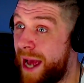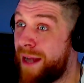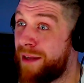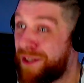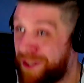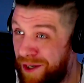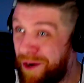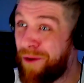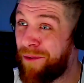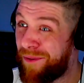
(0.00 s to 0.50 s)
But
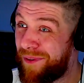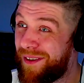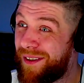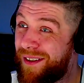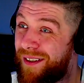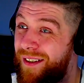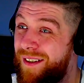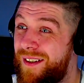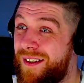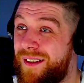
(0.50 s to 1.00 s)
I bet that
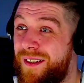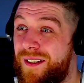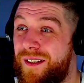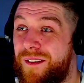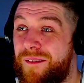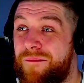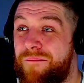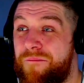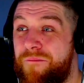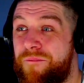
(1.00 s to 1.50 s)
was even a
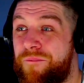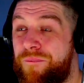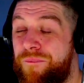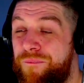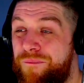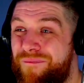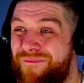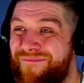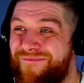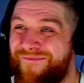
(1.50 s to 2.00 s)
bit
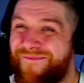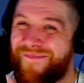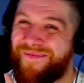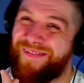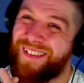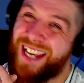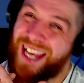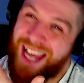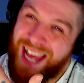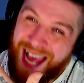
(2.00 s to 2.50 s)
tricky at
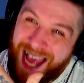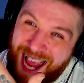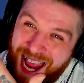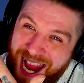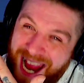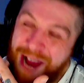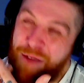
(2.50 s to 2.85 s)
first, wasn't it?